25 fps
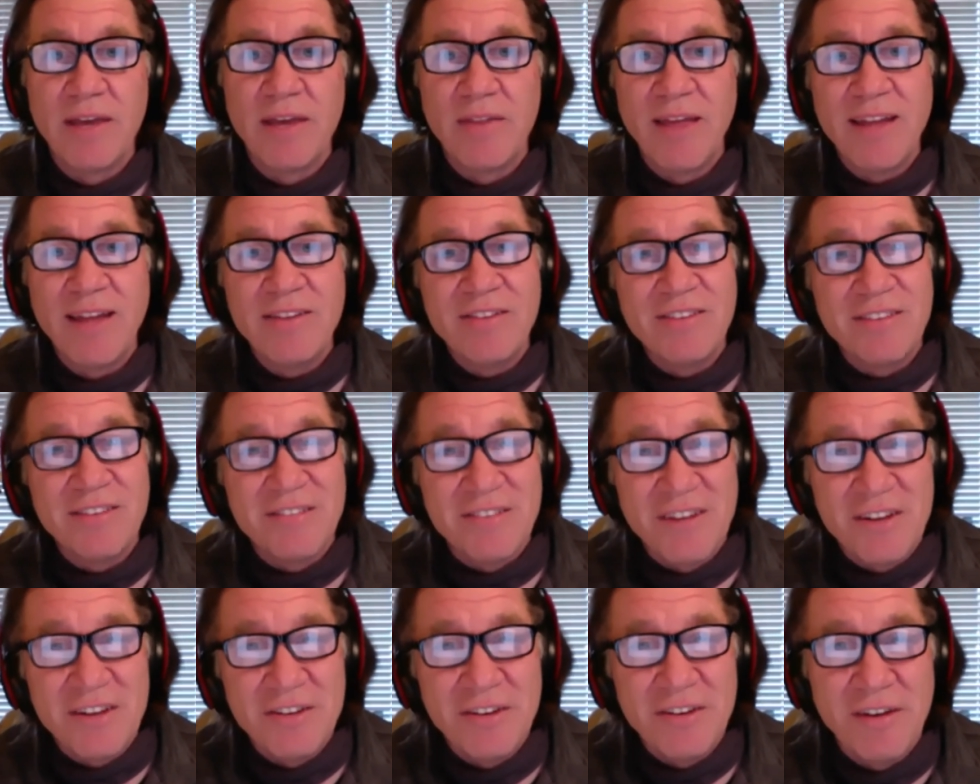And that's
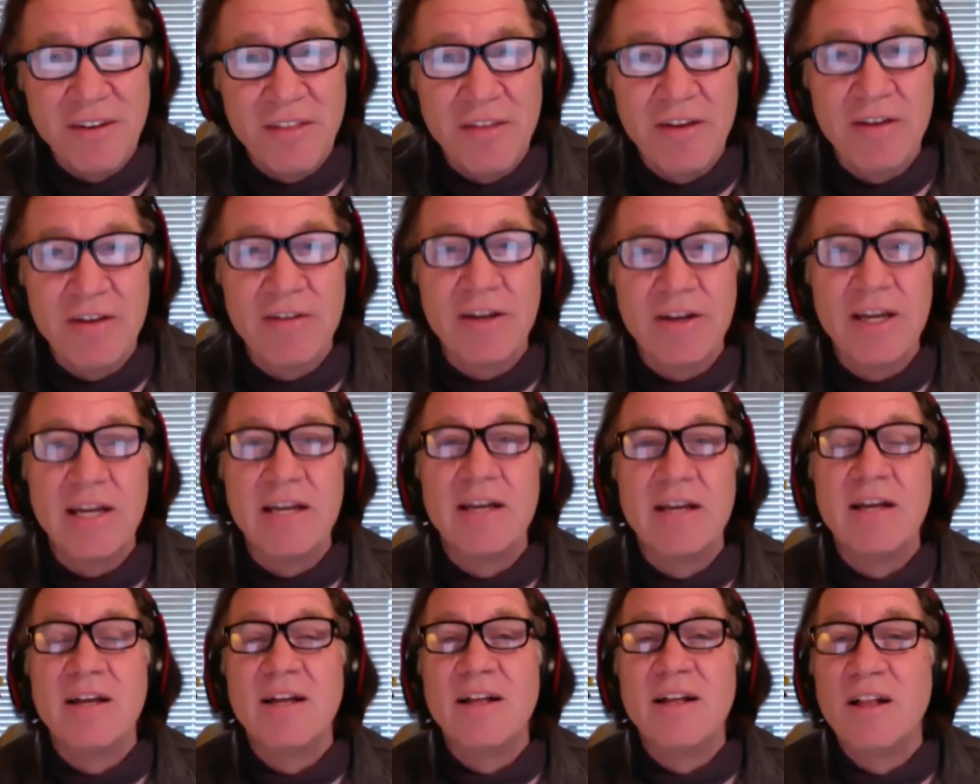decision theory,
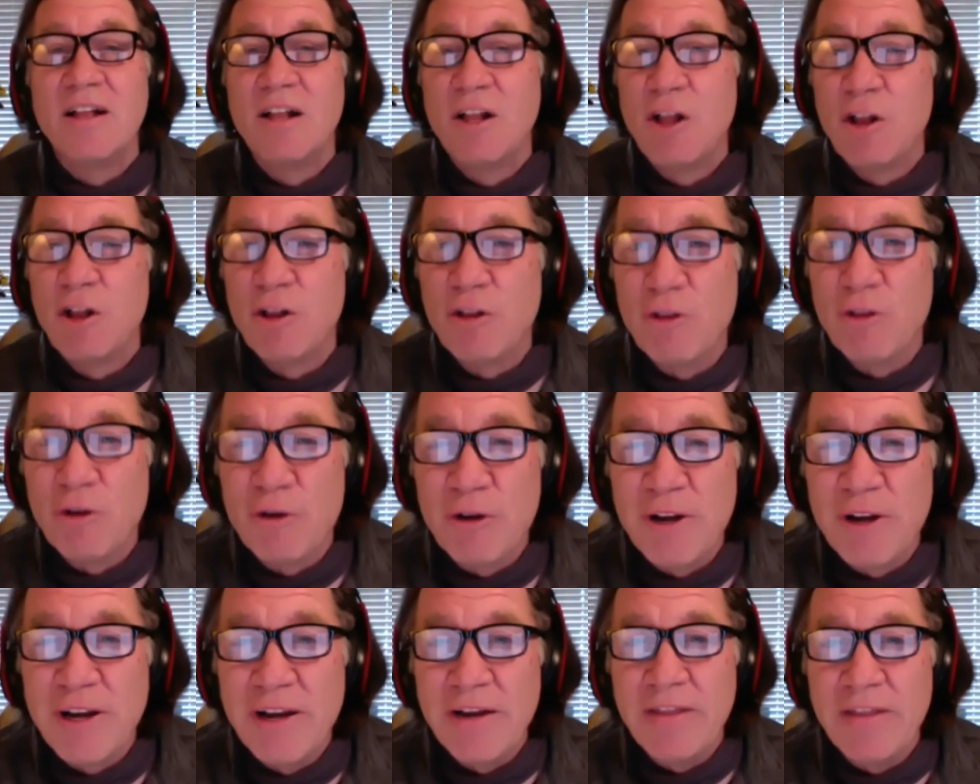
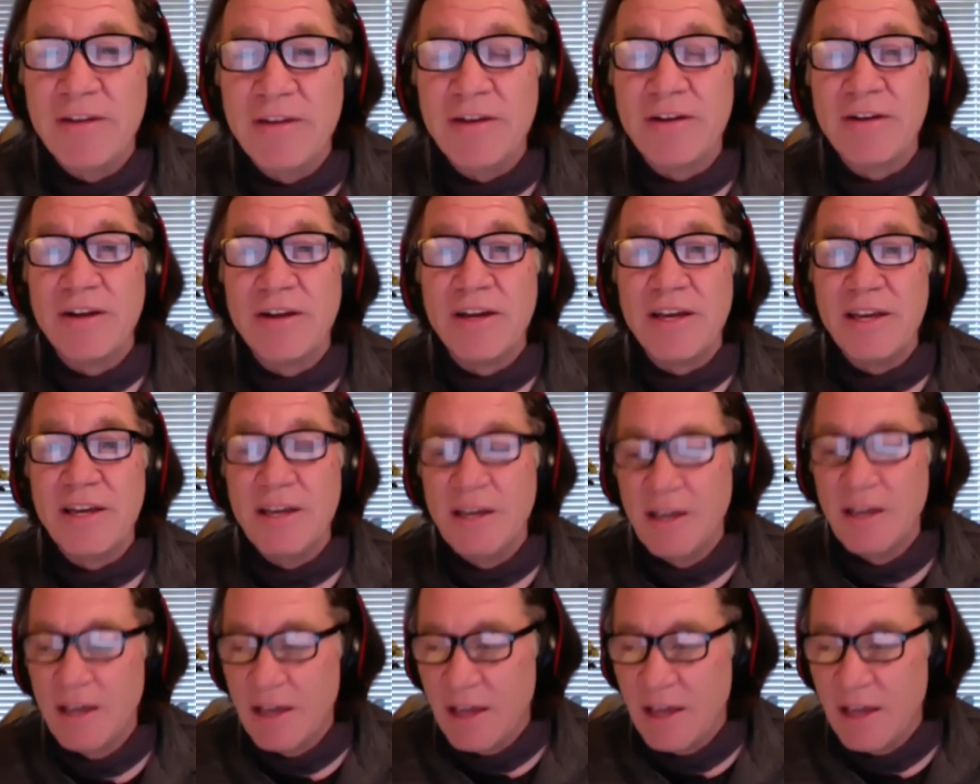learning theory,